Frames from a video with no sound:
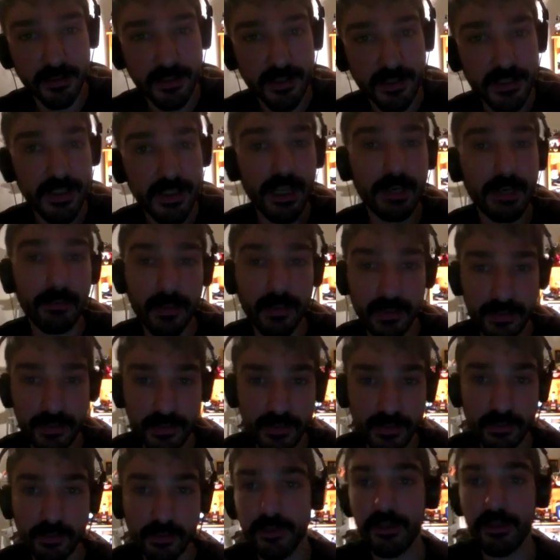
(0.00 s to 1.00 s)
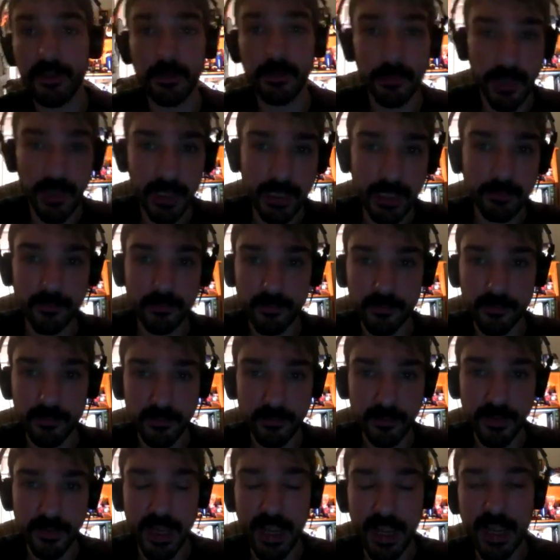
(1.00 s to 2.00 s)
statements are in the
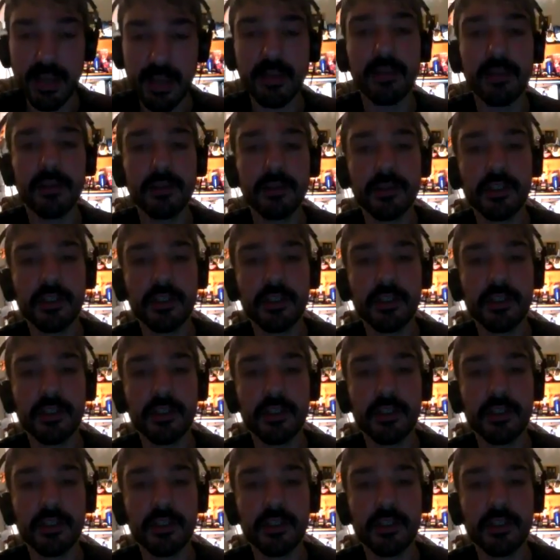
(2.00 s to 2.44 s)
Bible that